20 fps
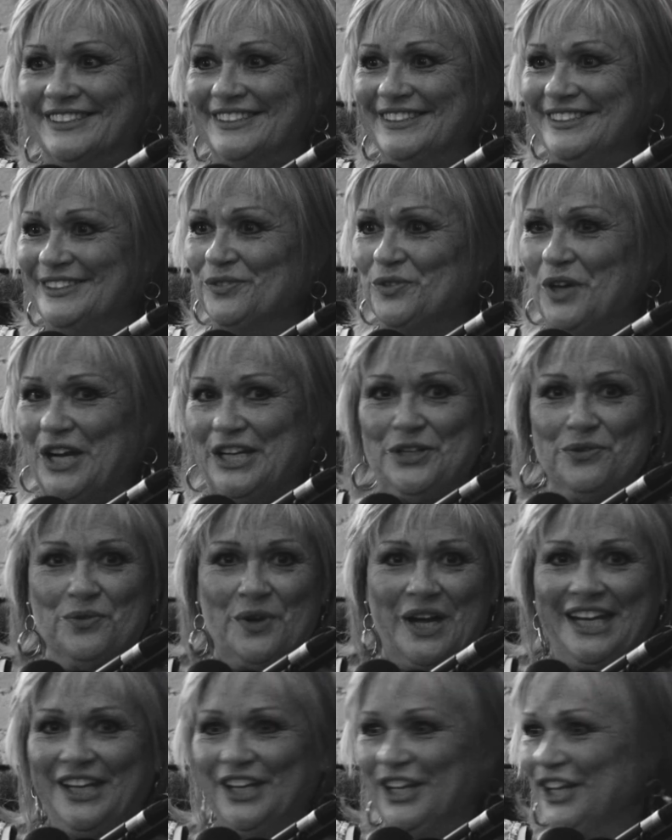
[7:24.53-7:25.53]
It's what you
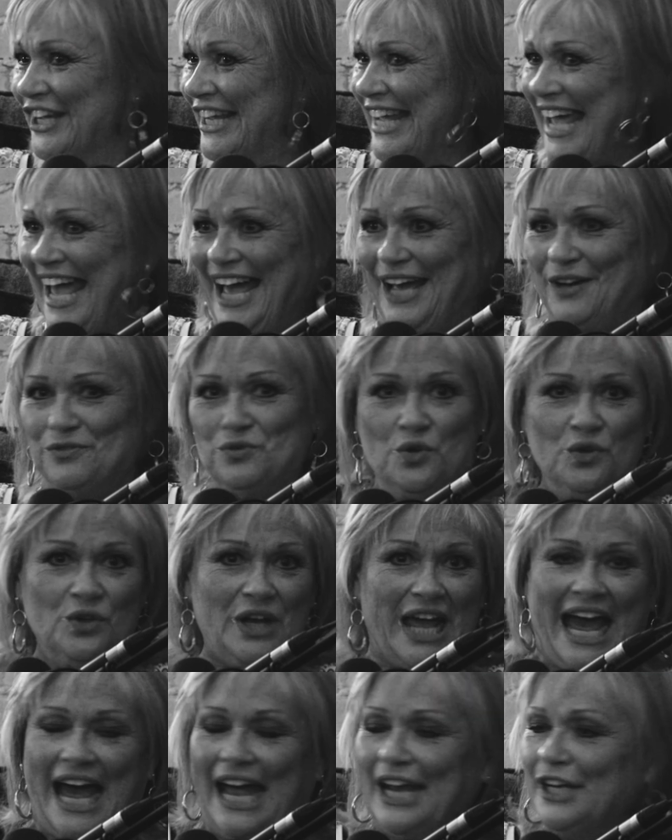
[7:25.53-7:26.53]
want to look at.
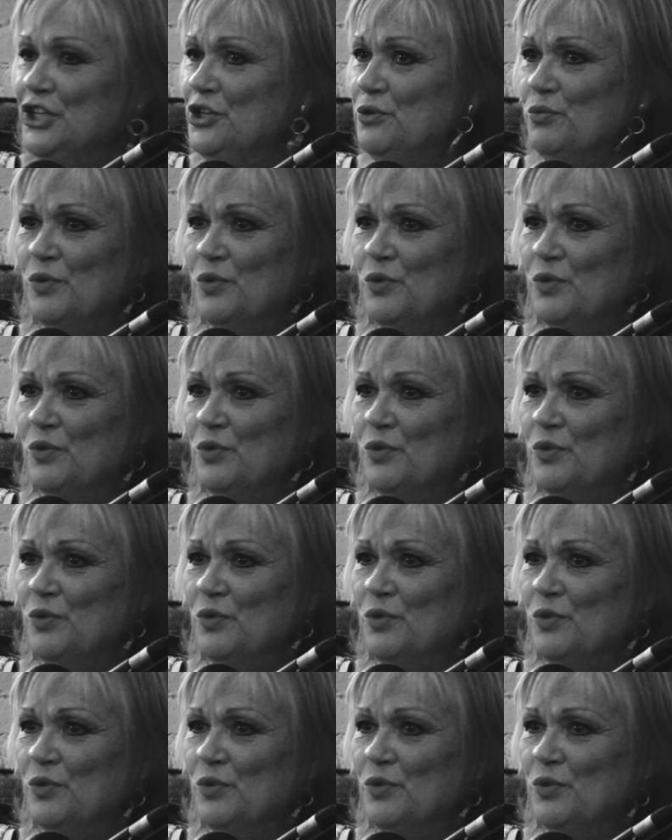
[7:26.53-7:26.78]
How do you